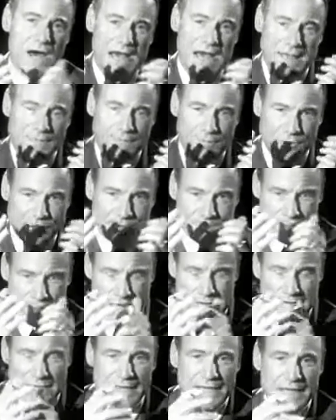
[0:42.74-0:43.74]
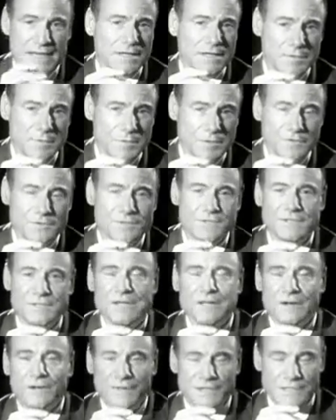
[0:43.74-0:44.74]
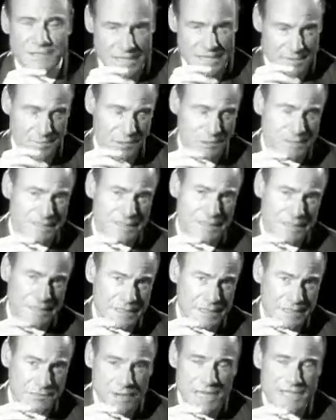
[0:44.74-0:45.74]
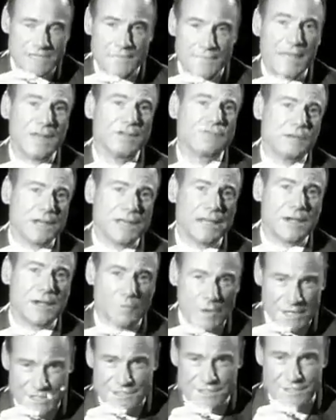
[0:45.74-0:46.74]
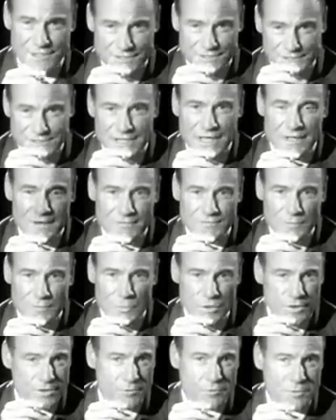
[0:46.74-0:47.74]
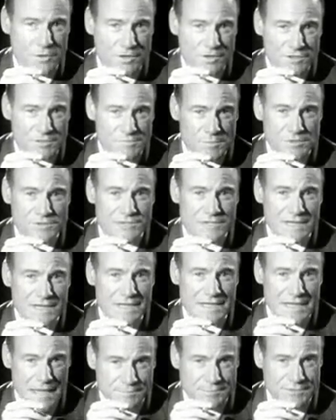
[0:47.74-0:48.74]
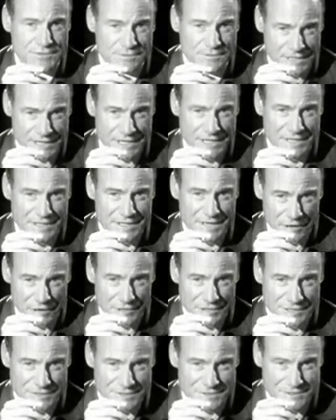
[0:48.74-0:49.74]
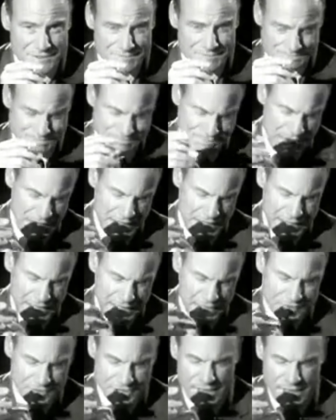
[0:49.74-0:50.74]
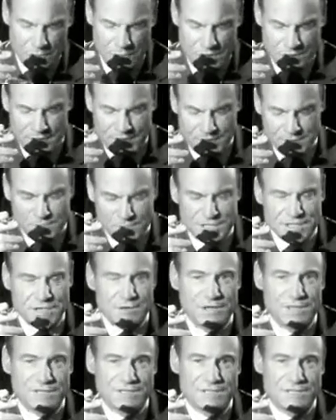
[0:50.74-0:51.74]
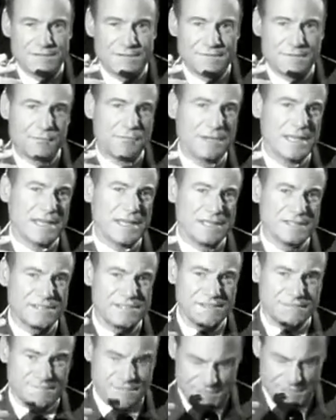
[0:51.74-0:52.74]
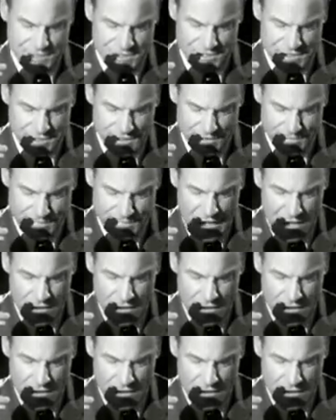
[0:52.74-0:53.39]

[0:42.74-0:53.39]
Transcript: I put my elbows on the table to ask penetrating questions from one of the world's most captivating characters. Today, we meet the mysterious Varenka Savishna,